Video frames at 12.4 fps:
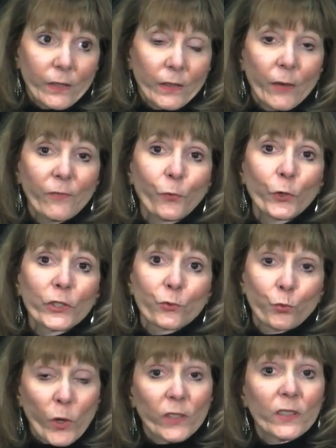That voice
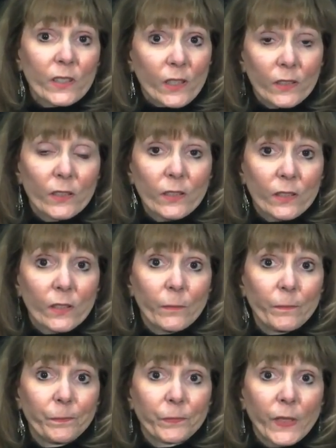runs us.
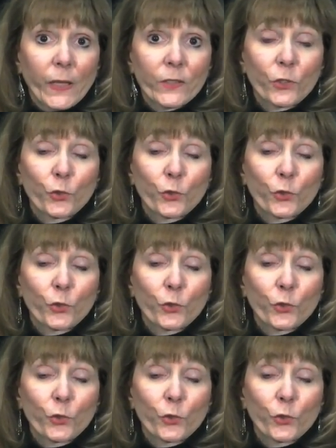As a